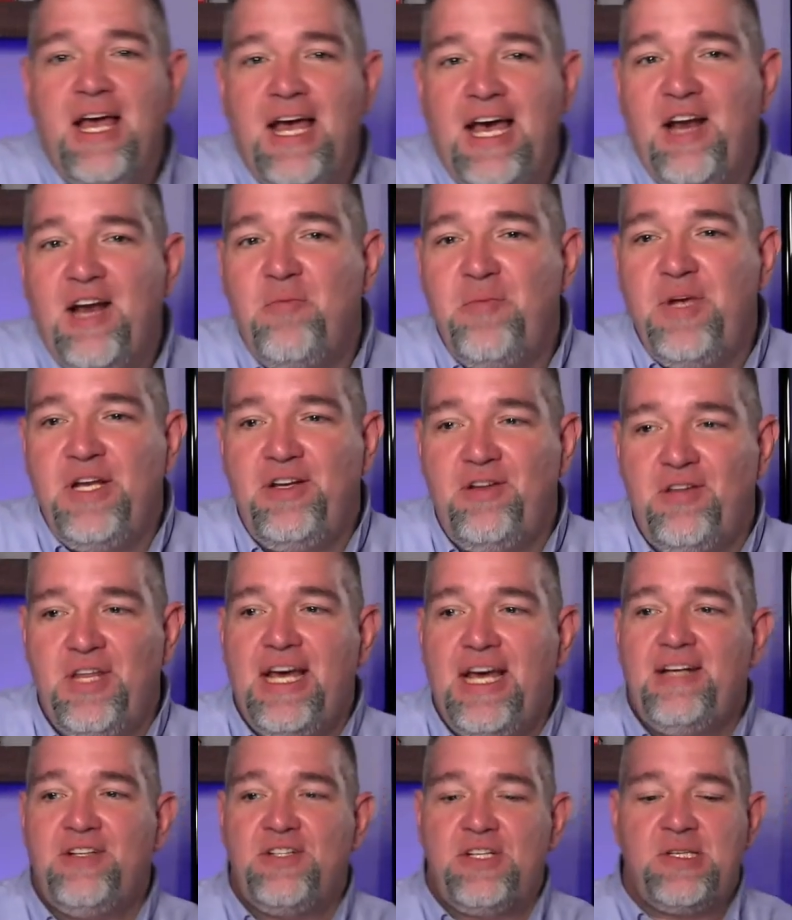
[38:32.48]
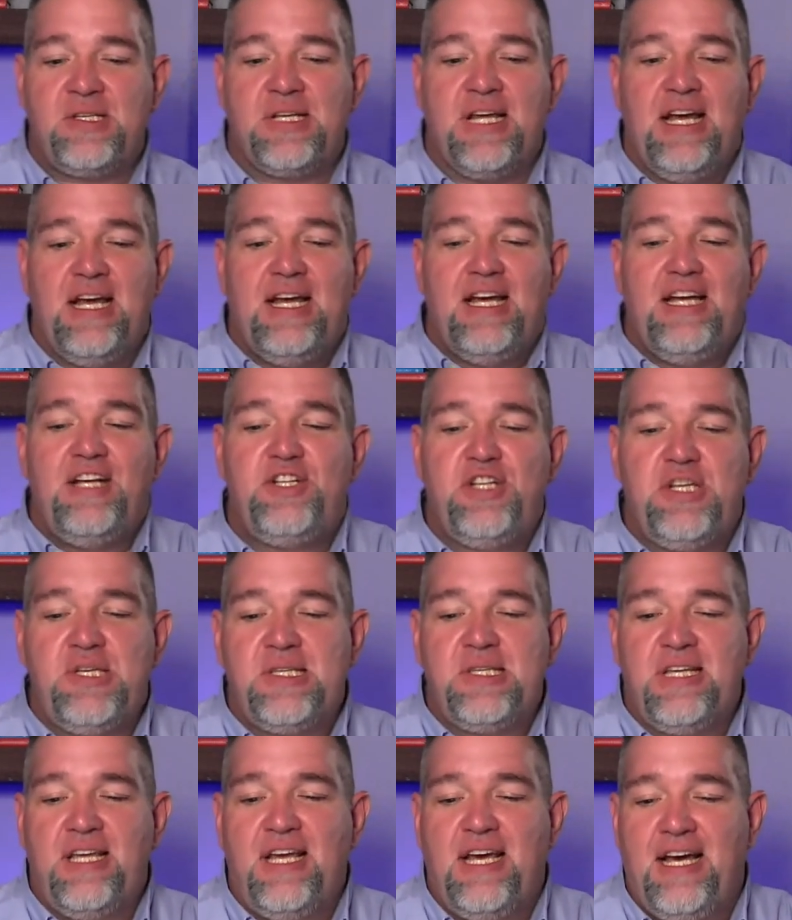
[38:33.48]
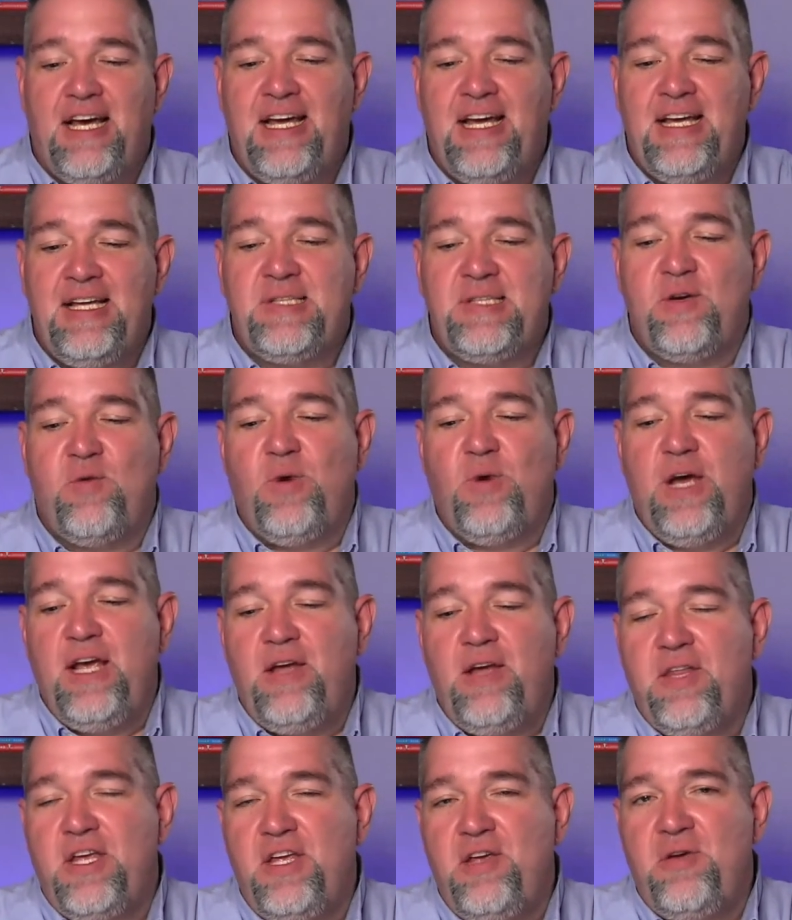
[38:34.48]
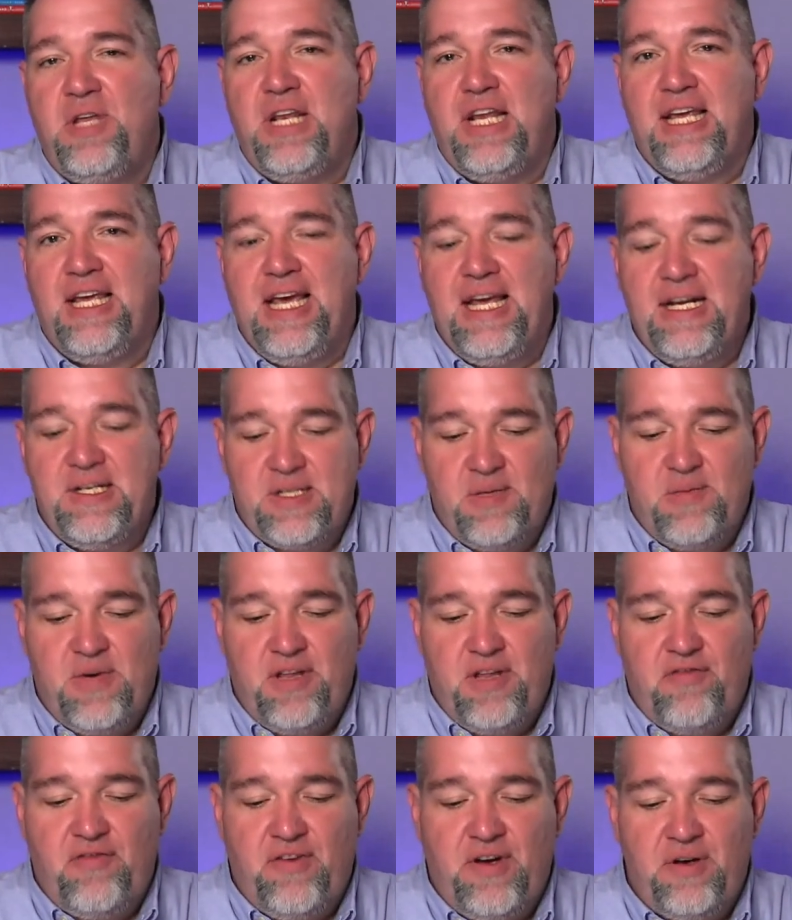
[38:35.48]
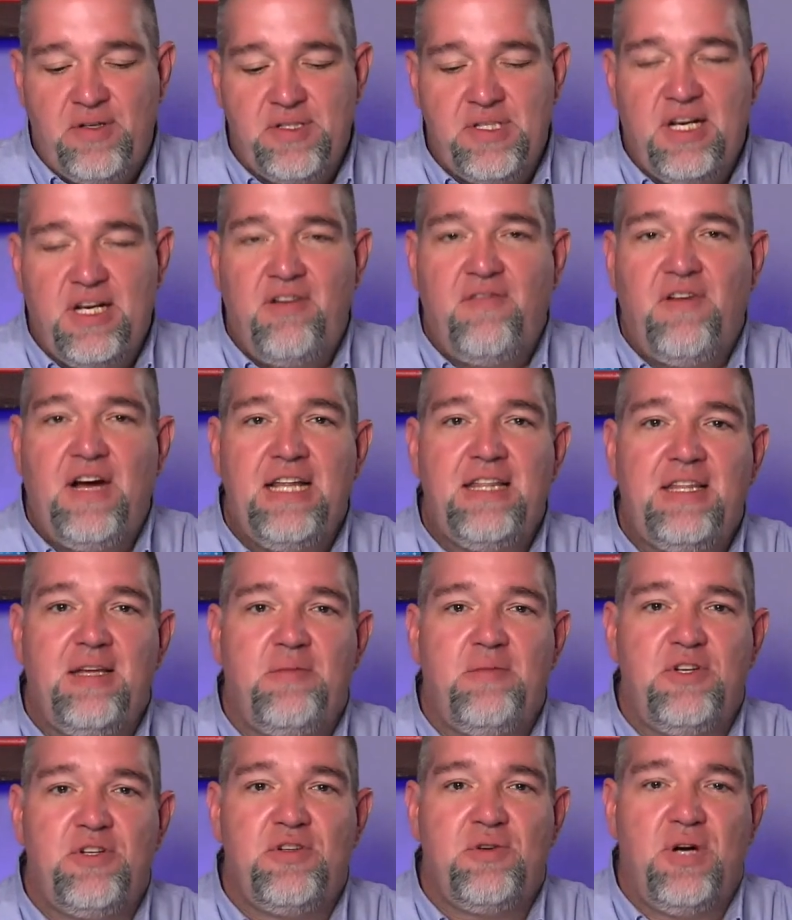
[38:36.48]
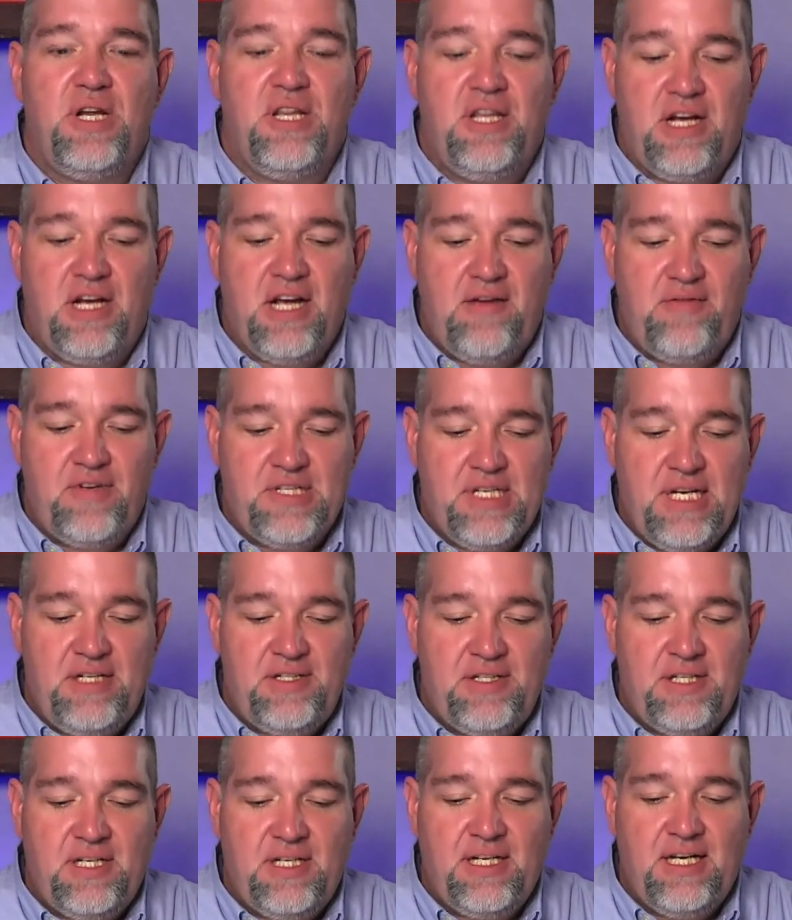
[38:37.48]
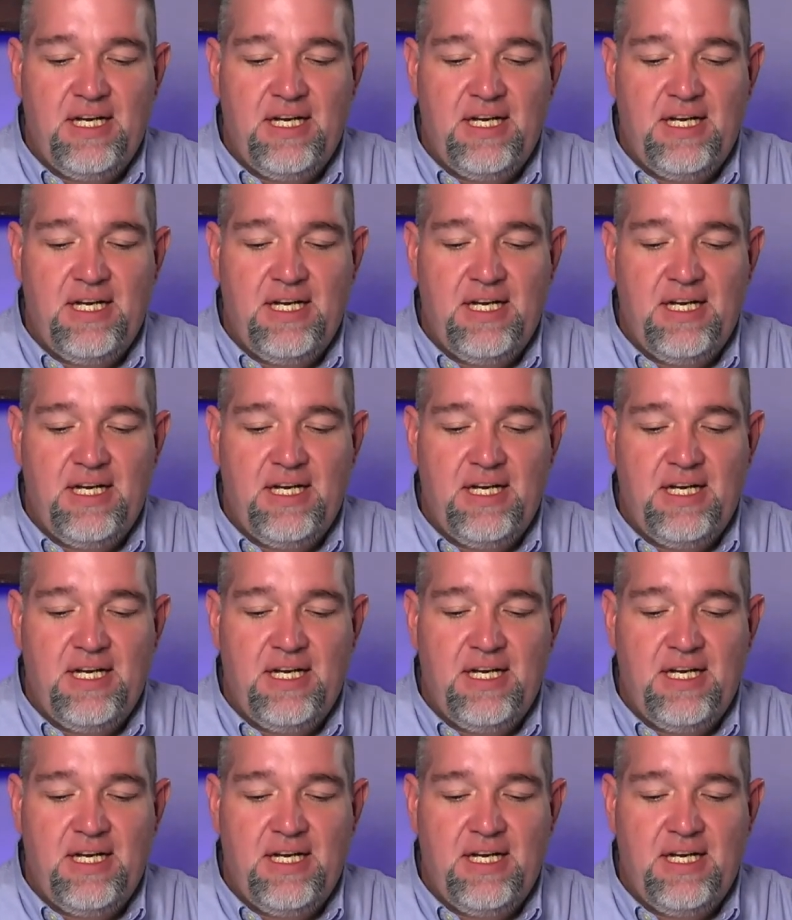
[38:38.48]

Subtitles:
mean to do that. Just it's a way that you can engage some other folks and invite them to join the conversation.